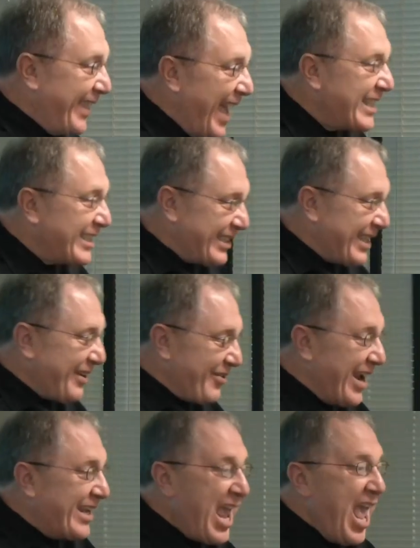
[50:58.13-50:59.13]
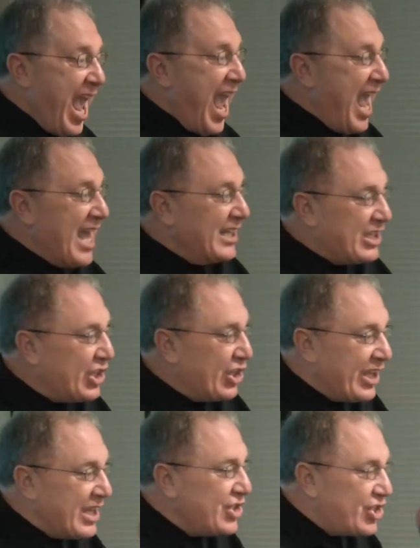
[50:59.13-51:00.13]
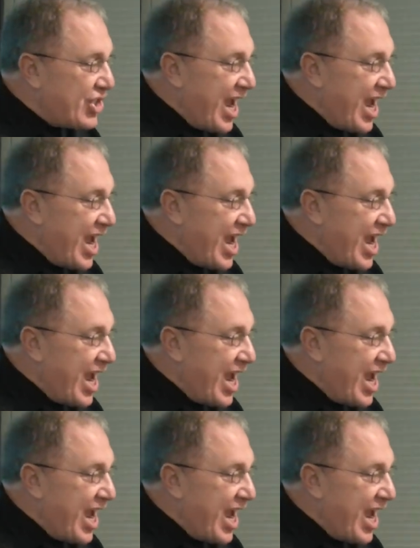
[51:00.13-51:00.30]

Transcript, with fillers: That's the, right. And in